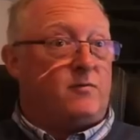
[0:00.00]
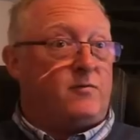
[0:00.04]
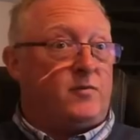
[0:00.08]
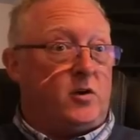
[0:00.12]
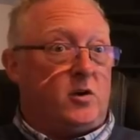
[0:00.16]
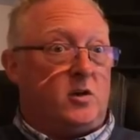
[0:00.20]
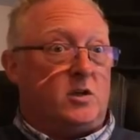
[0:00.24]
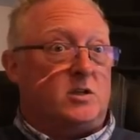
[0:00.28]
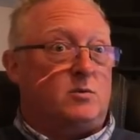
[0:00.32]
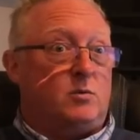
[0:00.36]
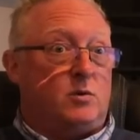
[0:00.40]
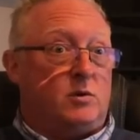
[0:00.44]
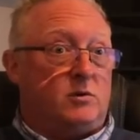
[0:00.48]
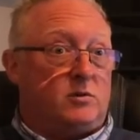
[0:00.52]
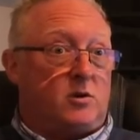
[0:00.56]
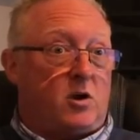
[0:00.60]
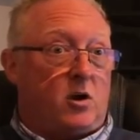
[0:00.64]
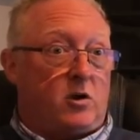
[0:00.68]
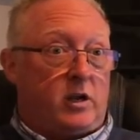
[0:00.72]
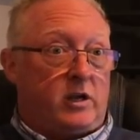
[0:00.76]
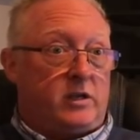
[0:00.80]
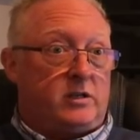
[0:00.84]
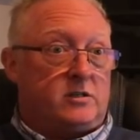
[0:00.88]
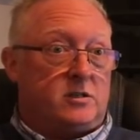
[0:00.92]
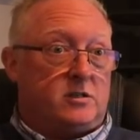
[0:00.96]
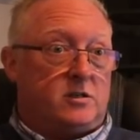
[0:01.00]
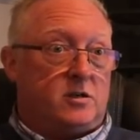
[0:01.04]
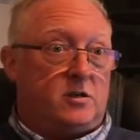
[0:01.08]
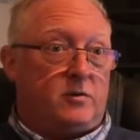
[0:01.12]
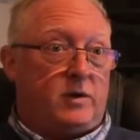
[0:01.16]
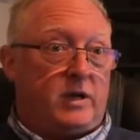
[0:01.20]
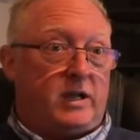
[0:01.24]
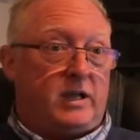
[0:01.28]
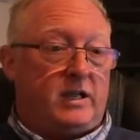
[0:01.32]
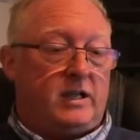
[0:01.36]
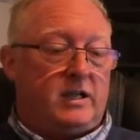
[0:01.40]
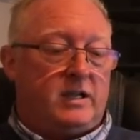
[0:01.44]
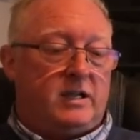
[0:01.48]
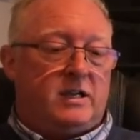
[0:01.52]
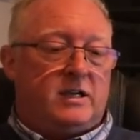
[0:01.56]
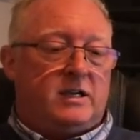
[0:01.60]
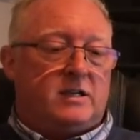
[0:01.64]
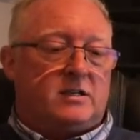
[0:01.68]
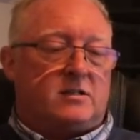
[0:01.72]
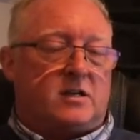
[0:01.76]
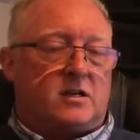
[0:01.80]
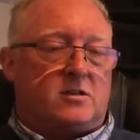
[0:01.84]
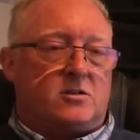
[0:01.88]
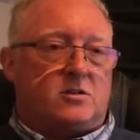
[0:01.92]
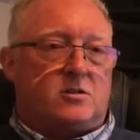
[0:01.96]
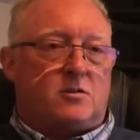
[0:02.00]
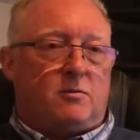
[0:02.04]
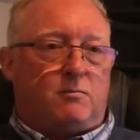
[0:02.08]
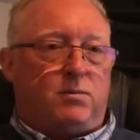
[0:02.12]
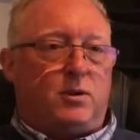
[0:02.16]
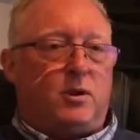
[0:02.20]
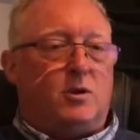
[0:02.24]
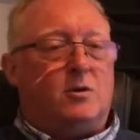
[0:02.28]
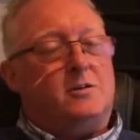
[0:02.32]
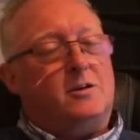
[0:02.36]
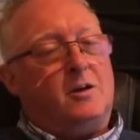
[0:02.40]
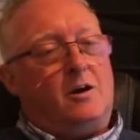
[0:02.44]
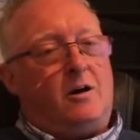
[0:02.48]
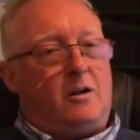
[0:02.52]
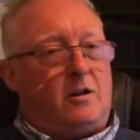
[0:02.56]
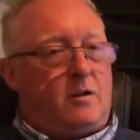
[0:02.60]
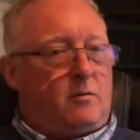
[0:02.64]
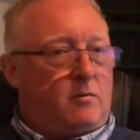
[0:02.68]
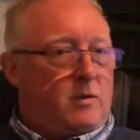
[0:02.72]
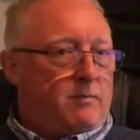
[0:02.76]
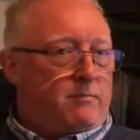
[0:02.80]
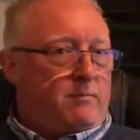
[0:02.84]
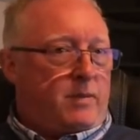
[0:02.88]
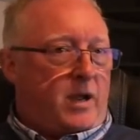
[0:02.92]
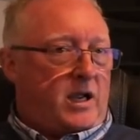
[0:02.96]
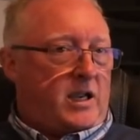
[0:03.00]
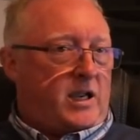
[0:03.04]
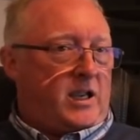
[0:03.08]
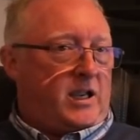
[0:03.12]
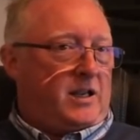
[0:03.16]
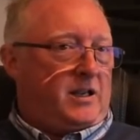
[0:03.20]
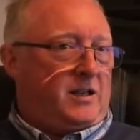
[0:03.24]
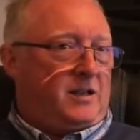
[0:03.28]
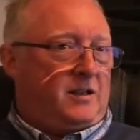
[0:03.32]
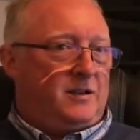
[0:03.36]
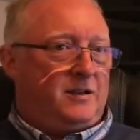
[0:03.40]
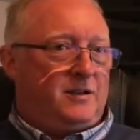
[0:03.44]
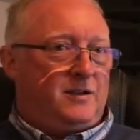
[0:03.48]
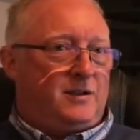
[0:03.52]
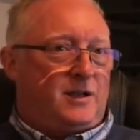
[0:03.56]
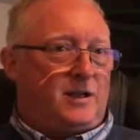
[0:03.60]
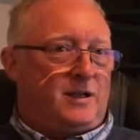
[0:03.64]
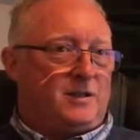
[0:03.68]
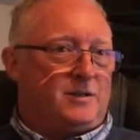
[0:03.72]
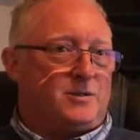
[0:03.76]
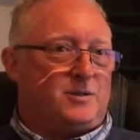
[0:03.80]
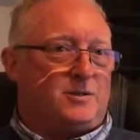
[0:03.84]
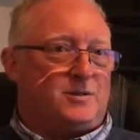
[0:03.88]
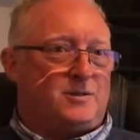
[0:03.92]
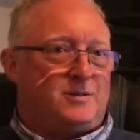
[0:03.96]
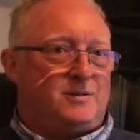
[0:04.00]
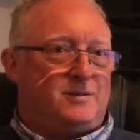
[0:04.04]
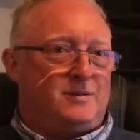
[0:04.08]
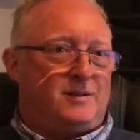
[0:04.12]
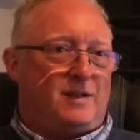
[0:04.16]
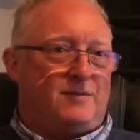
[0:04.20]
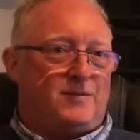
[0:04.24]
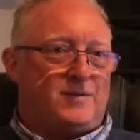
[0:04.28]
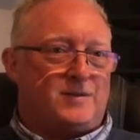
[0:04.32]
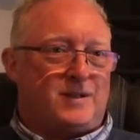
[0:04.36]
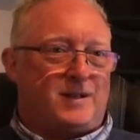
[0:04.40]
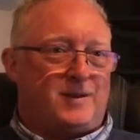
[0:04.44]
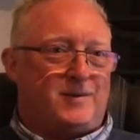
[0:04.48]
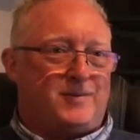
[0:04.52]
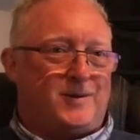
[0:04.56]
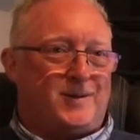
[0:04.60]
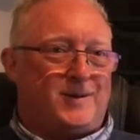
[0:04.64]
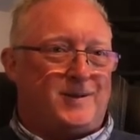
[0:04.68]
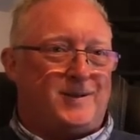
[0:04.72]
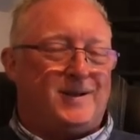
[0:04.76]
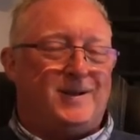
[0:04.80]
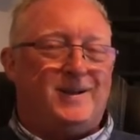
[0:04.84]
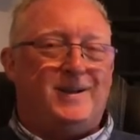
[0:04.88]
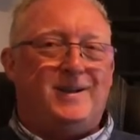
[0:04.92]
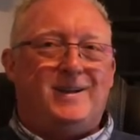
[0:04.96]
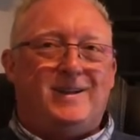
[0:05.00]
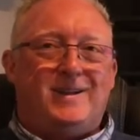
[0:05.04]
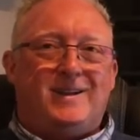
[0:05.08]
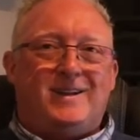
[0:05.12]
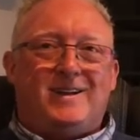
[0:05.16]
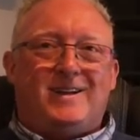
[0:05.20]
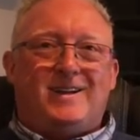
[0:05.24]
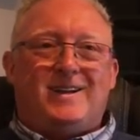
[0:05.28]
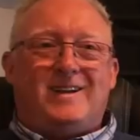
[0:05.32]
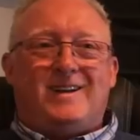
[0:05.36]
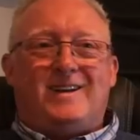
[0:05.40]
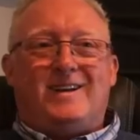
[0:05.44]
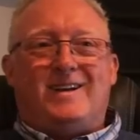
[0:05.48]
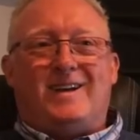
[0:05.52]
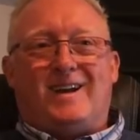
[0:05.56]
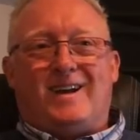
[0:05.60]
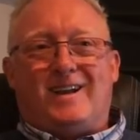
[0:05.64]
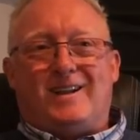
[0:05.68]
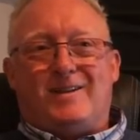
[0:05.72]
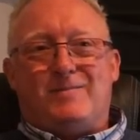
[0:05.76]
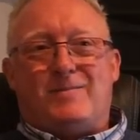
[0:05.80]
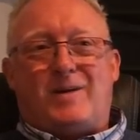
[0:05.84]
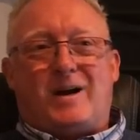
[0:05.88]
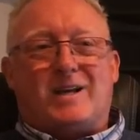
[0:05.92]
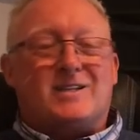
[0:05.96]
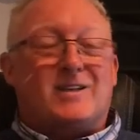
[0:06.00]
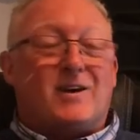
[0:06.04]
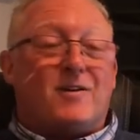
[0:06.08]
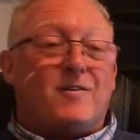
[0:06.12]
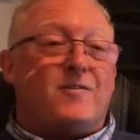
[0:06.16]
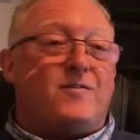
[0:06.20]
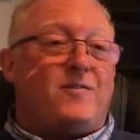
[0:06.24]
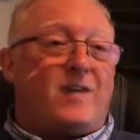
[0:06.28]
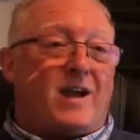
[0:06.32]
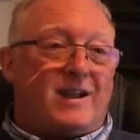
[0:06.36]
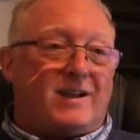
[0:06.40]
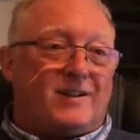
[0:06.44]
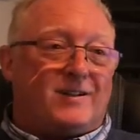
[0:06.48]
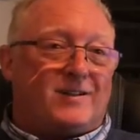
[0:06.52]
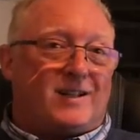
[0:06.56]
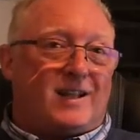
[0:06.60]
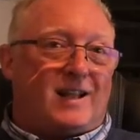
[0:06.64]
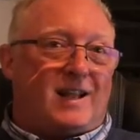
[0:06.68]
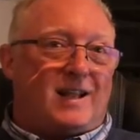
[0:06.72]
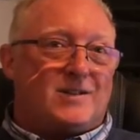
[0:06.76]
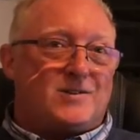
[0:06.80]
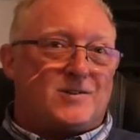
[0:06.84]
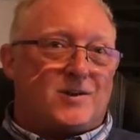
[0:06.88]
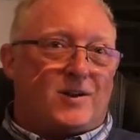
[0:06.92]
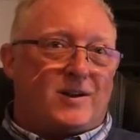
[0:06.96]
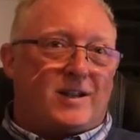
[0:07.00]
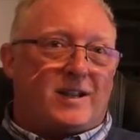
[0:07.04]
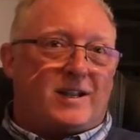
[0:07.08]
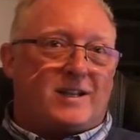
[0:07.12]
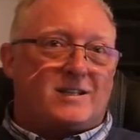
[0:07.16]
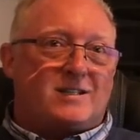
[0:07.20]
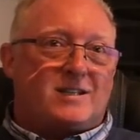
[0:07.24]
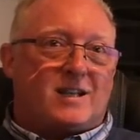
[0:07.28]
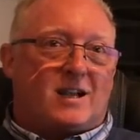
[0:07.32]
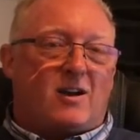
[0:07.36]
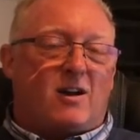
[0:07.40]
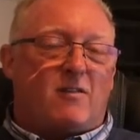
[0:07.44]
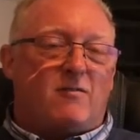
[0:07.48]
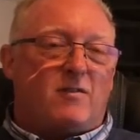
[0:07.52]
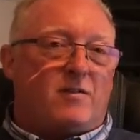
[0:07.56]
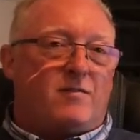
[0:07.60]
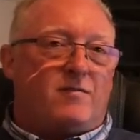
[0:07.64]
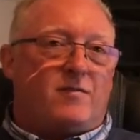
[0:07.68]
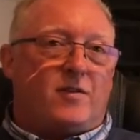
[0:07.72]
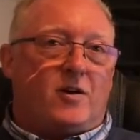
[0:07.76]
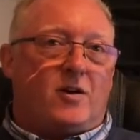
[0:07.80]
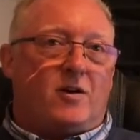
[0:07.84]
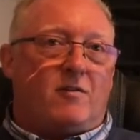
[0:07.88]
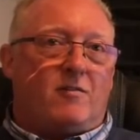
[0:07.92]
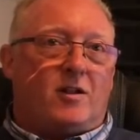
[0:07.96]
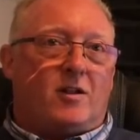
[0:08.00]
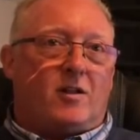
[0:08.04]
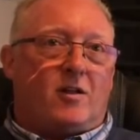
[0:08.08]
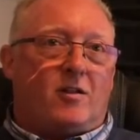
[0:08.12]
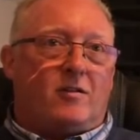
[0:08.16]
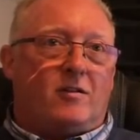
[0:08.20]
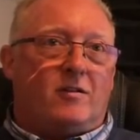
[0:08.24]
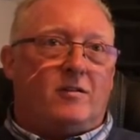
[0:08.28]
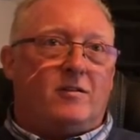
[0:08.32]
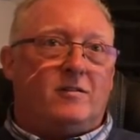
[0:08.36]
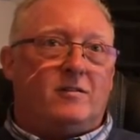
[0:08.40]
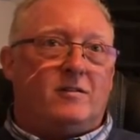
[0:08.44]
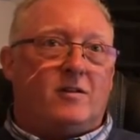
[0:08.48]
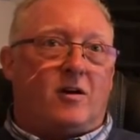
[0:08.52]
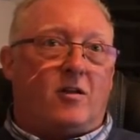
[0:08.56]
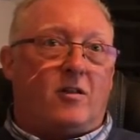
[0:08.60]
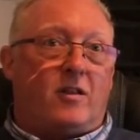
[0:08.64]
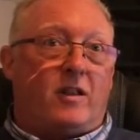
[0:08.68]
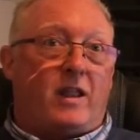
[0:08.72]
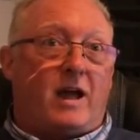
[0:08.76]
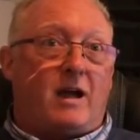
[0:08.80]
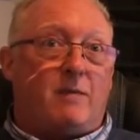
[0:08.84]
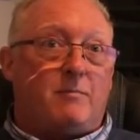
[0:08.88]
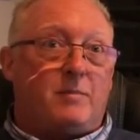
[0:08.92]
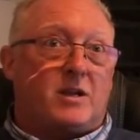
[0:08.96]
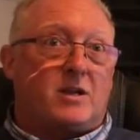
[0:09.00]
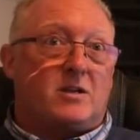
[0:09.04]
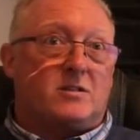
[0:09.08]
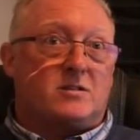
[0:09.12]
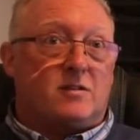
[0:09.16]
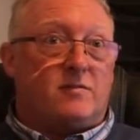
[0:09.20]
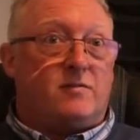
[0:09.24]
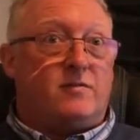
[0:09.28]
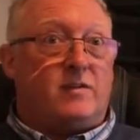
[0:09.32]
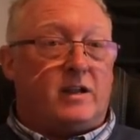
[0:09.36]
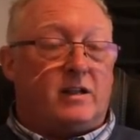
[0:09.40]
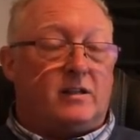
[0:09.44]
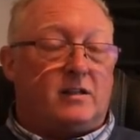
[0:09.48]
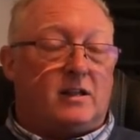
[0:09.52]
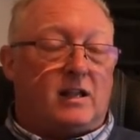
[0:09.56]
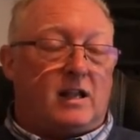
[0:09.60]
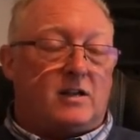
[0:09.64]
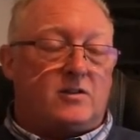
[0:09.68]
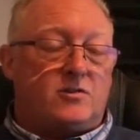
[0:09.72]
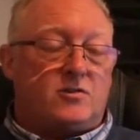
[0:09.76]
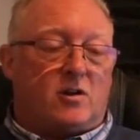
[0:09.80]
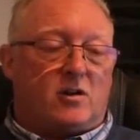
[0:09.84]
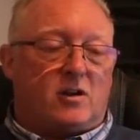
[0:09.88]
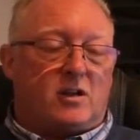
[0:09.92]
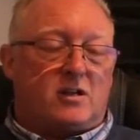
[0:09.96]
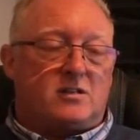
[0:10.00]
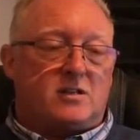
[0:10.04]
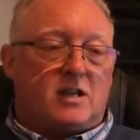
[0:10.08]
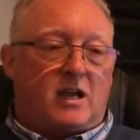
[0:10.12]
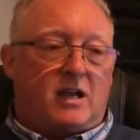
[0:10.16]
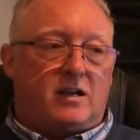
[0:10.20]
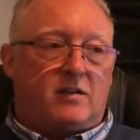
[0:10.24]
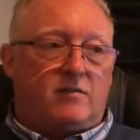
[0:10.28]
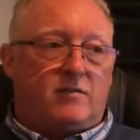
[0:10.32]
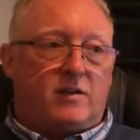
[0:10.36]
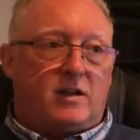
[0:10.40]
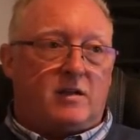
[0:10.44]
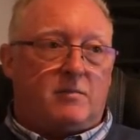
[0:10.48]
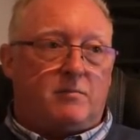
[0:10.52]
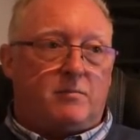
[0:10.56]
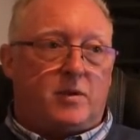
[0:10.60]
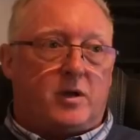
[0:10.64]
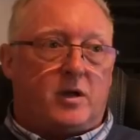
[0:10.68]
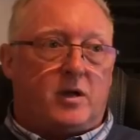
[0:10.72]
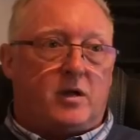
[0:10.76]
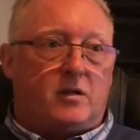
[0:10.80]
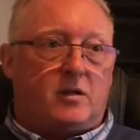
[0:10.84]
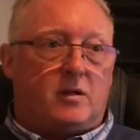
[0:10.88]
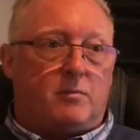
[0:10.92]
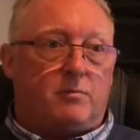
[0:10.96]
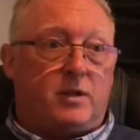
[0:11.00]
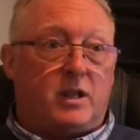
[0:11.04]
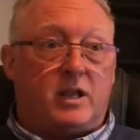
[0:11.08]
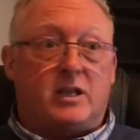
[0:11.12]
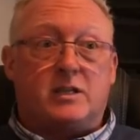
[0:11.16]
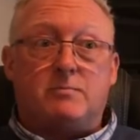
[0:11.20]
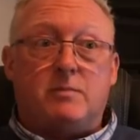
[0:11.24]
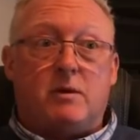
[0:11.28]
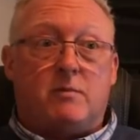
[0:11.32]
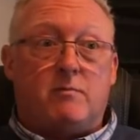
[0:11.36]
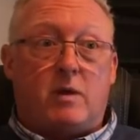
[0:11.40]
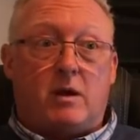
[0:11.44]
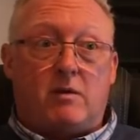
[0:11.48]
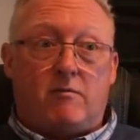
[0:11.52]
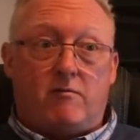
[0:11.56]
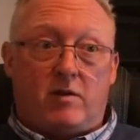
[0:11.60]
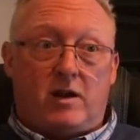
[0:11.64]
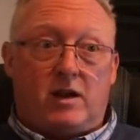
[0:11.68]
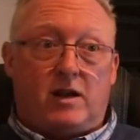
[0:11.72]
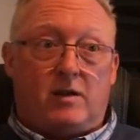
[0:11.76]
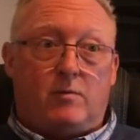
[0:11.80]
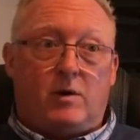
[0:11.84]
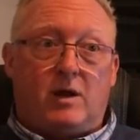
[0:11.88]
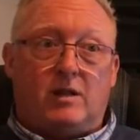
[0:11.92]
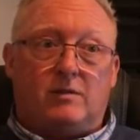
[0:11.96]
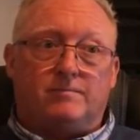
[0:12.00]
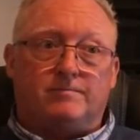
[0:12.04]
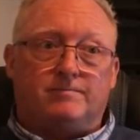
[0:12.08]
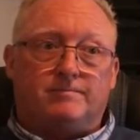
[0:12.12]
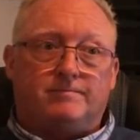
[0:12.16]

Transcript: first one who'd gone in to do it. So I just unplugged it all and went back in and just never said a word. So I failed electronics. I got a referral on that because I failed the electronics side of it. But the placement went really well.